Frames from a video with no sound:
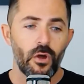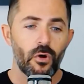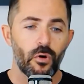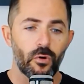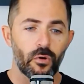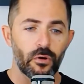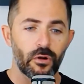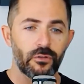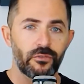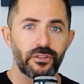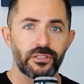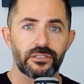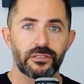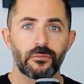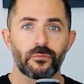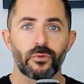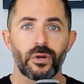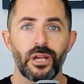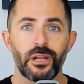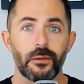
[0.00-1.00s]
or if it's
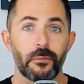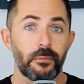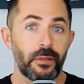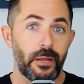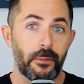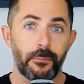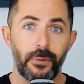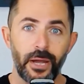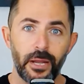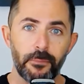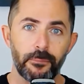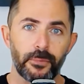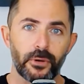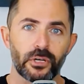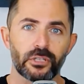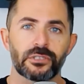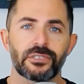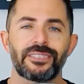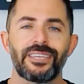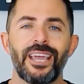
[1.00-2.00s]
some random like pipe
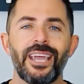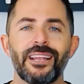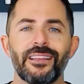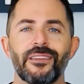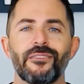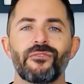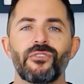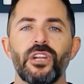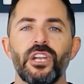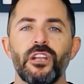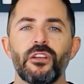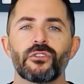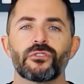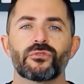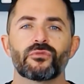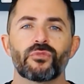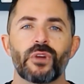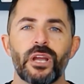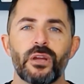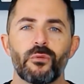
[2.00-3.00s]
burst, take the
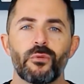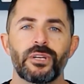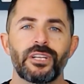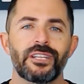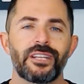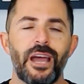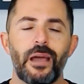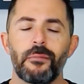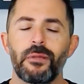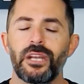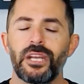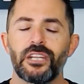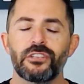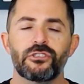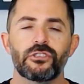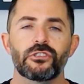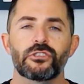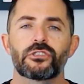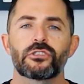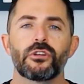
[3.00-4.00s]
videos right when it, I mean,
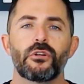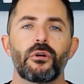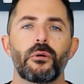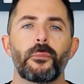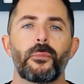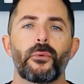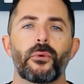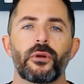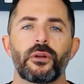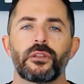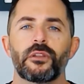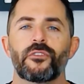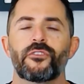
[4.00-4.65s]
it's just so important.